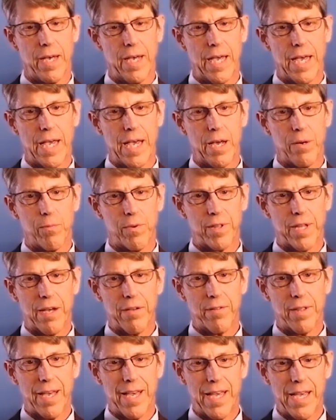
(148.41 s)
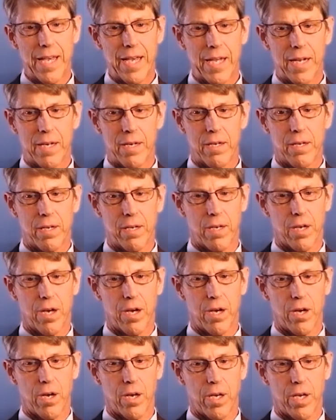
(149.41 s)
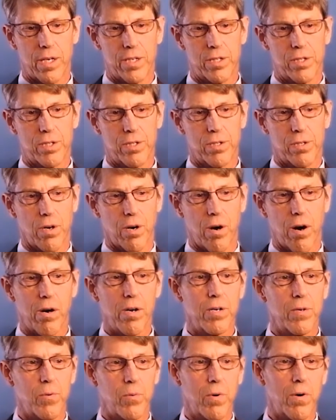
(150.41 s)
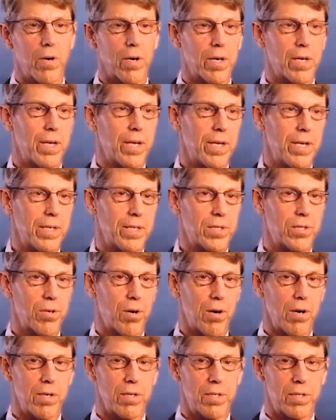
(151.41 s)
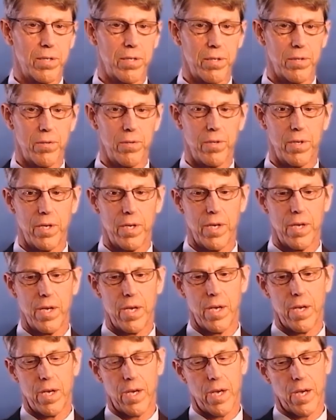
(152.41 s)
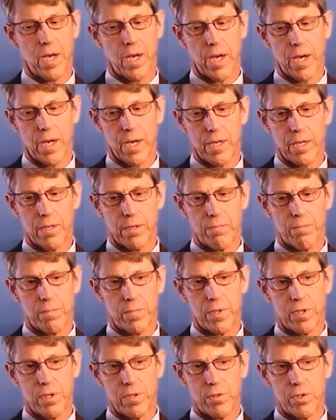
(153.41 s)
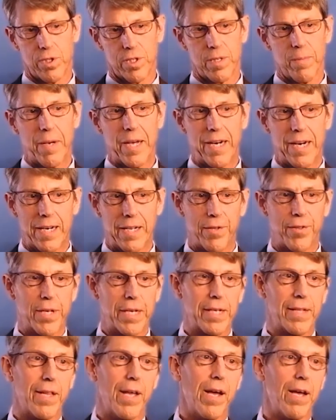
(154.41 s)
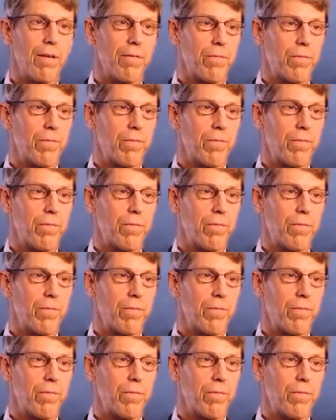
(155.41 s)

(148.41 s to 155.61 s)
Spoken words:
And without the hand, it's hard to work, and it's hard to do just about anything in life.